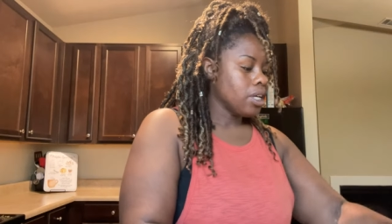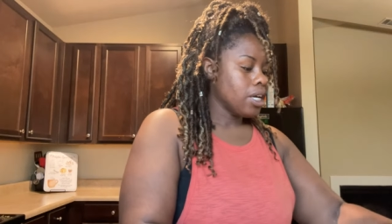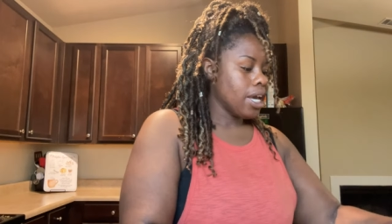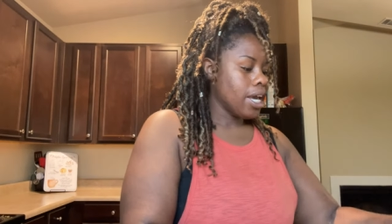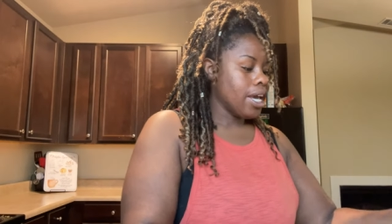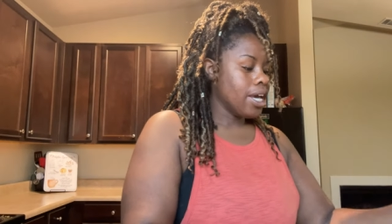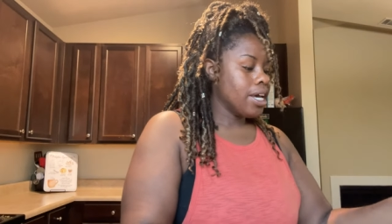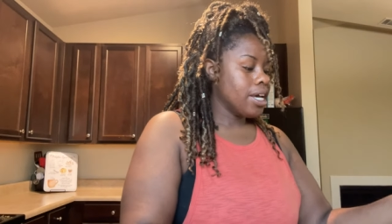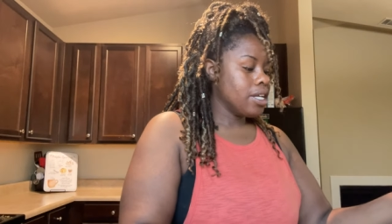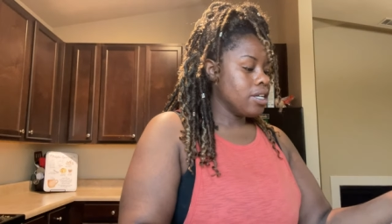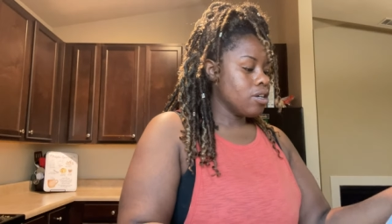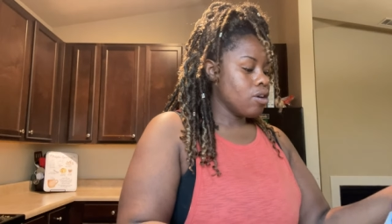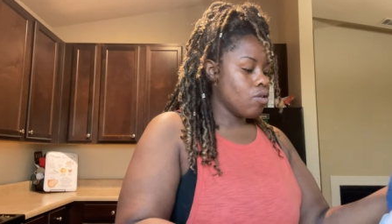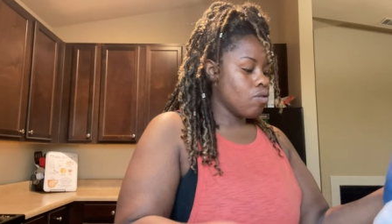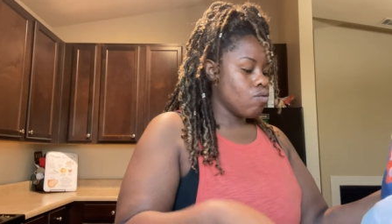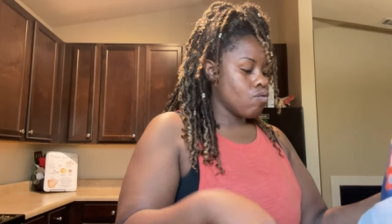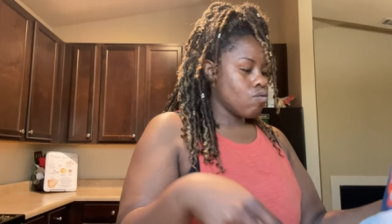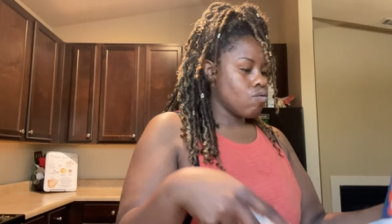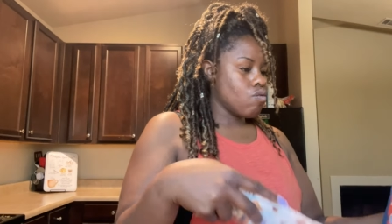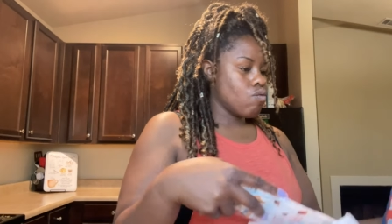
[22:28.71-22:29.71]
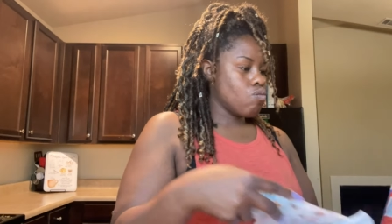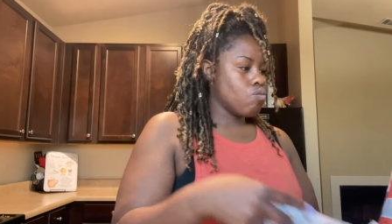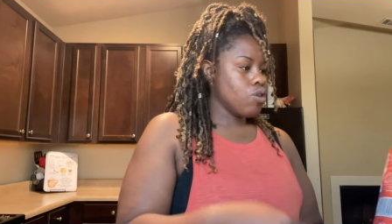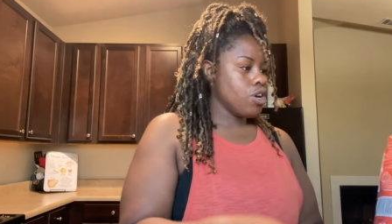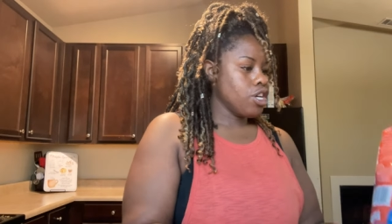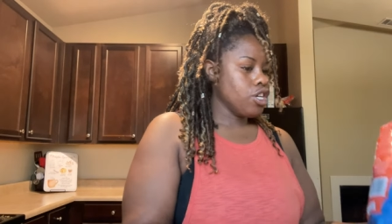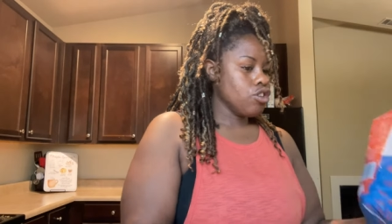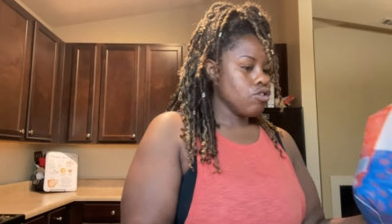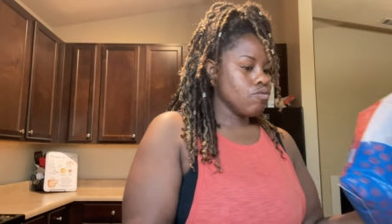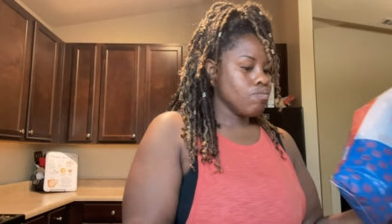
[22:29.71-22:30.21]
And
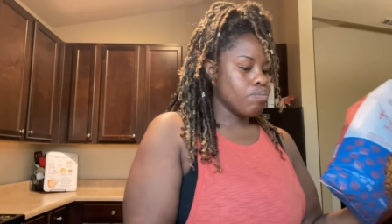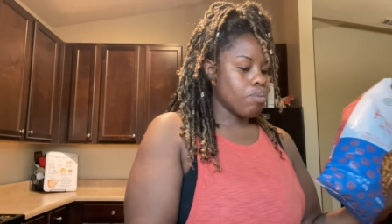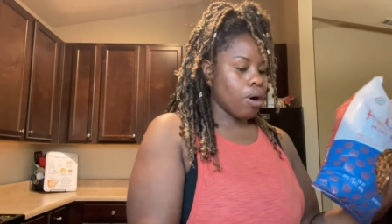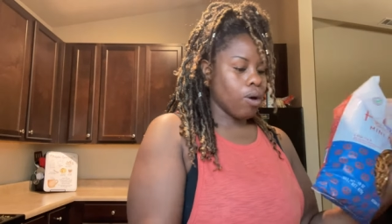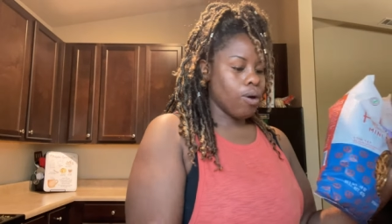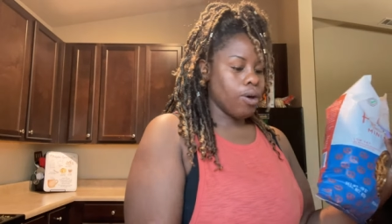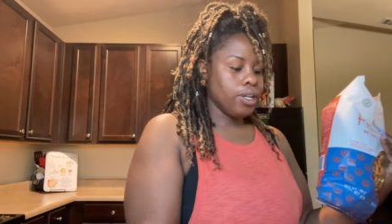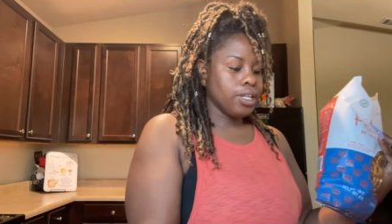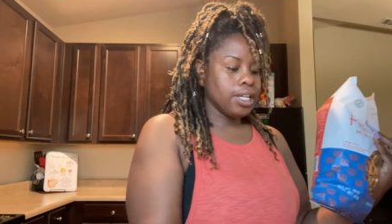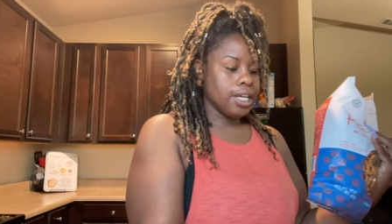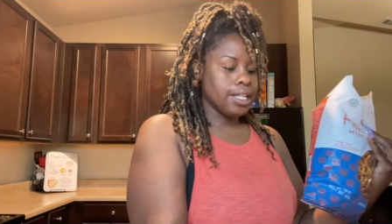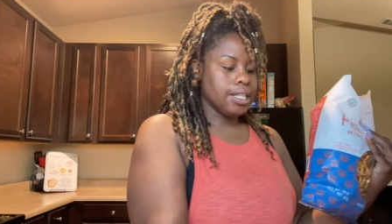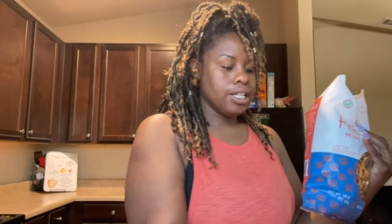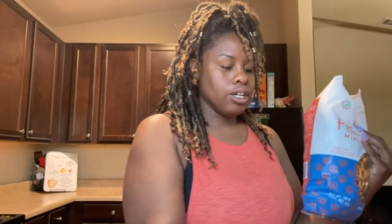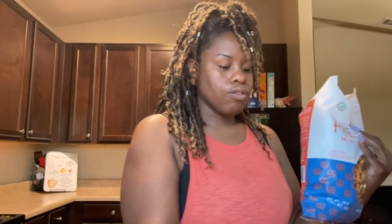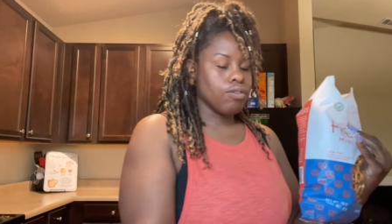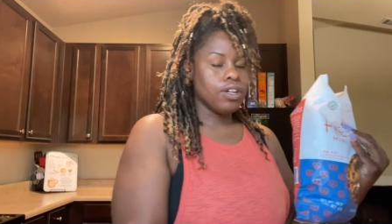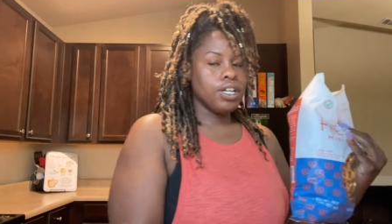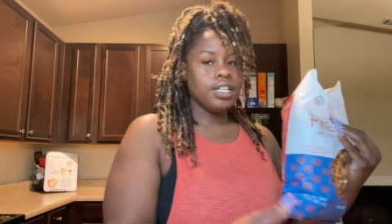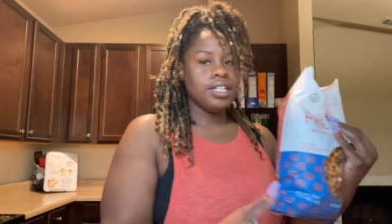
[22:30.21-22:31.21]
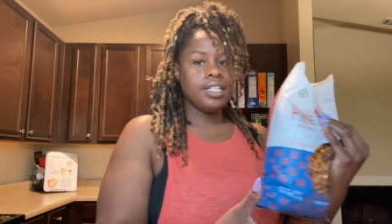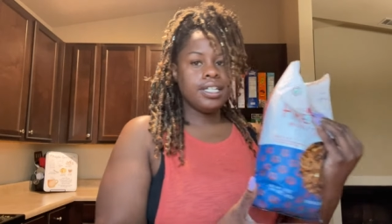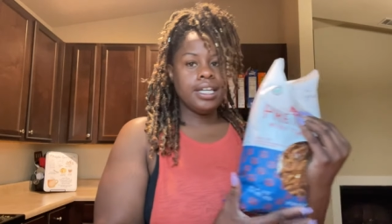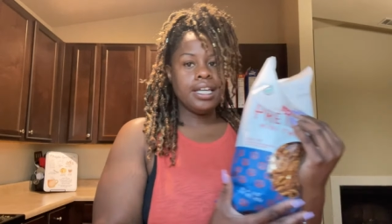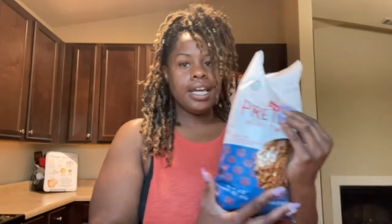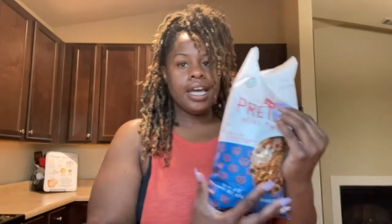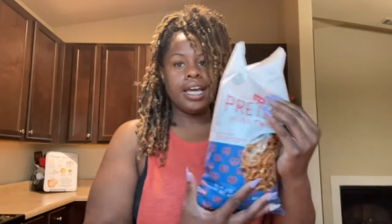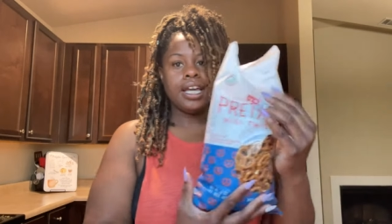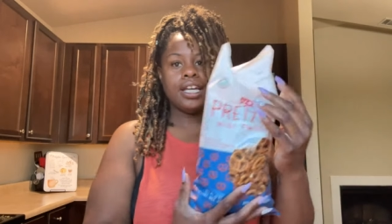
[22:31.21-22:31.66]
when you bought the green tea at